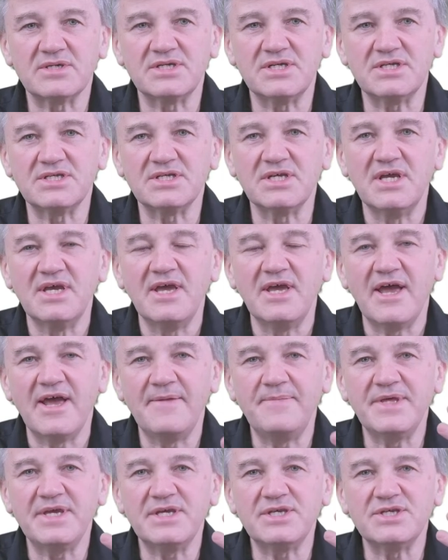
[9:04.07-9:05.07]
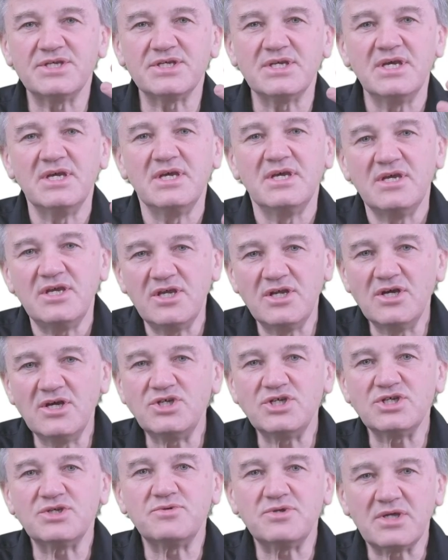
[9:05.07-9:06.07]
it and there's, you know,
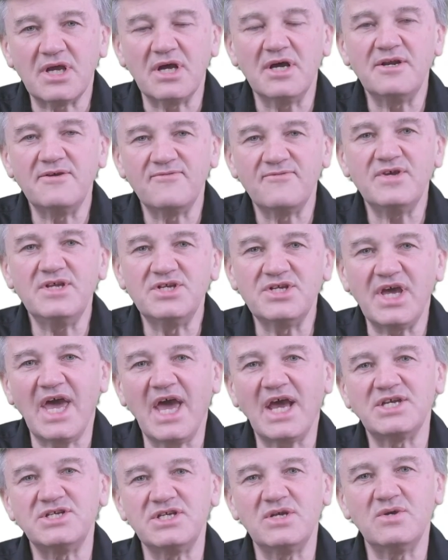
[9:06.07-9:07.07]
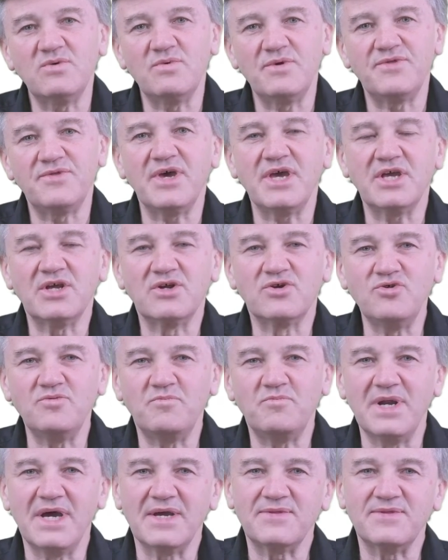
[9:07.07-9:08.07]
just kind of interacting with a group
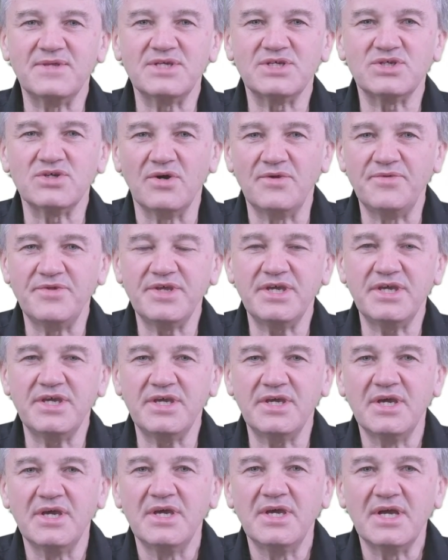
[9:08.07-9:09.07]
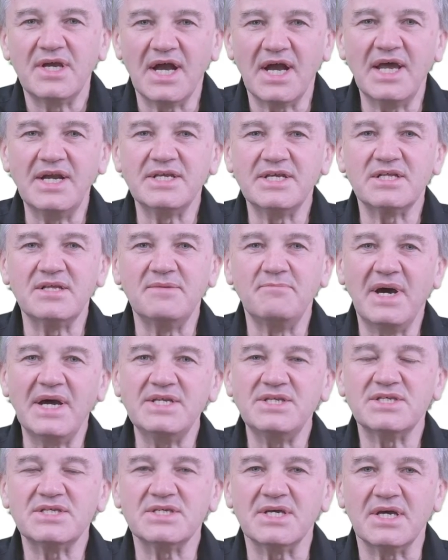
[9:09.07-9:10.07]
like this on the Guide Little Mind
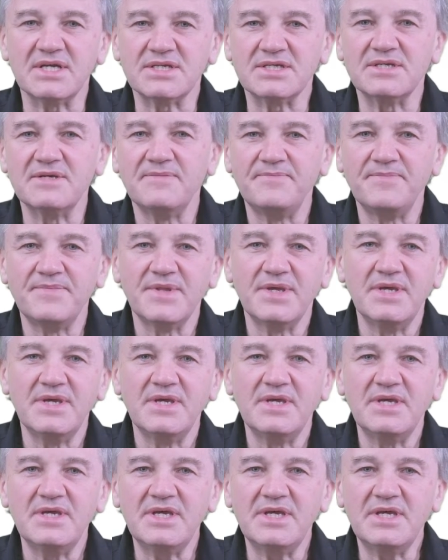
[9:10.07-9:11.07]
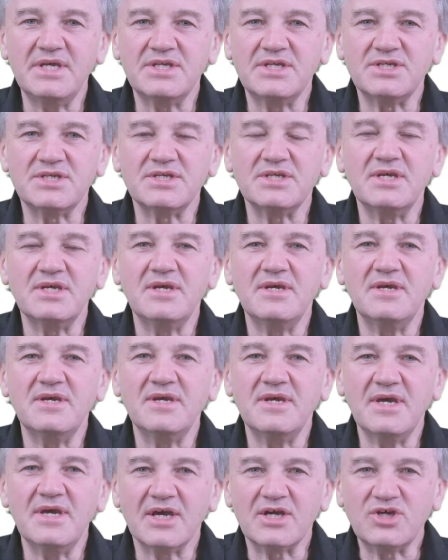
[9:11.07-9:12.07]
site, it's
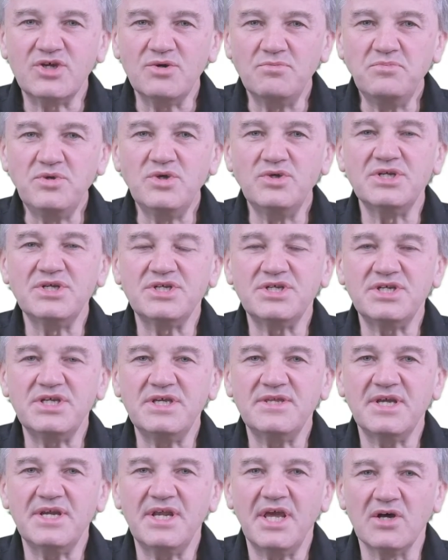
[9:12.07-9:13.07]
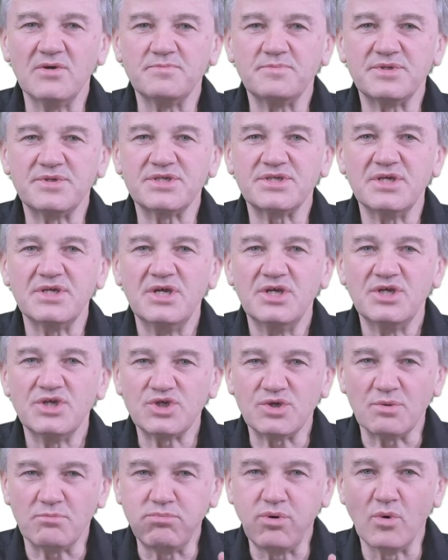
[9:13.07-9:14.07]
a community that helps
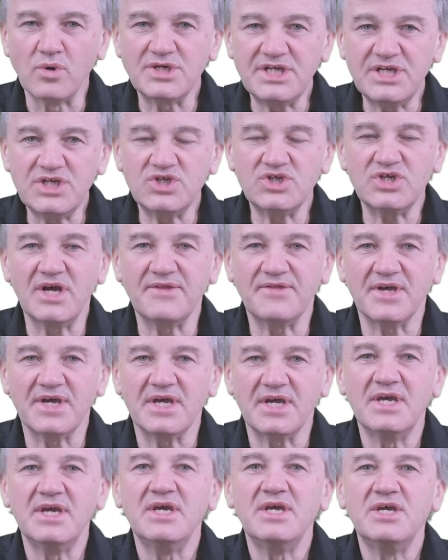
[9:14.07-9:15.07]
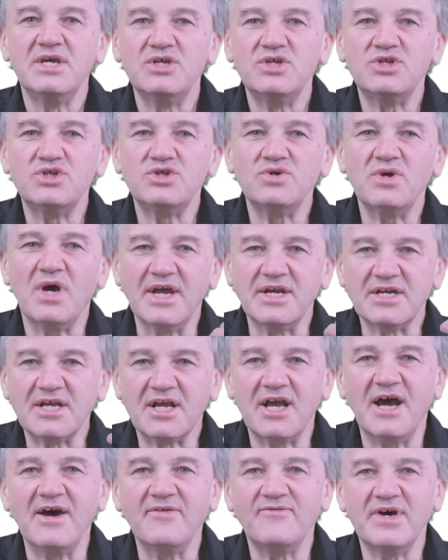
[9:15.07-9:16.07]
support each other to
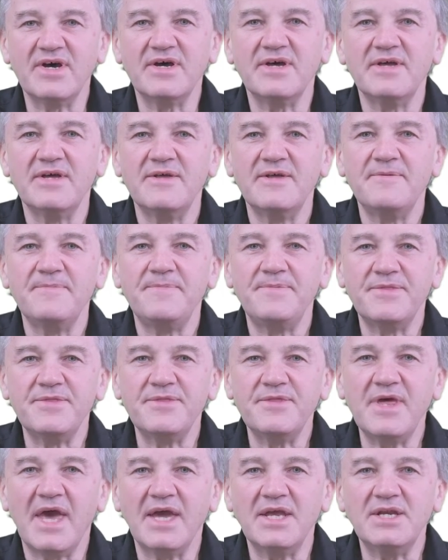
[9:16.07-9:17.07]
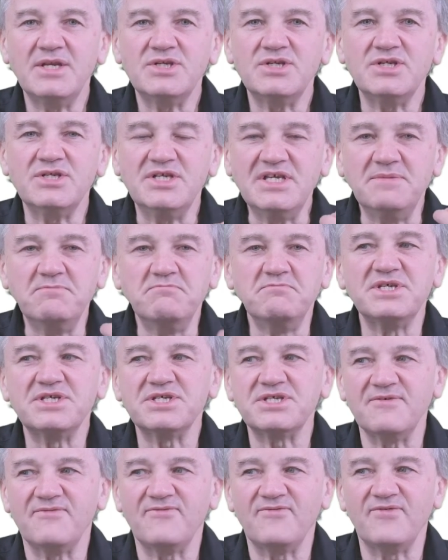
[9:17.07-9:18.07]
uncover and
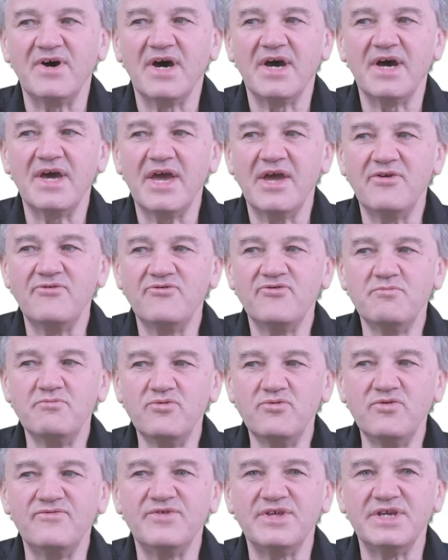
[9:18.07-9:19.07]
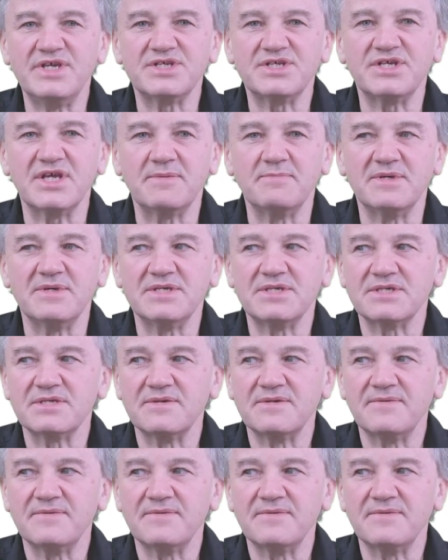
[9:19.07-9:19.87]
demystify and remove these stigmas.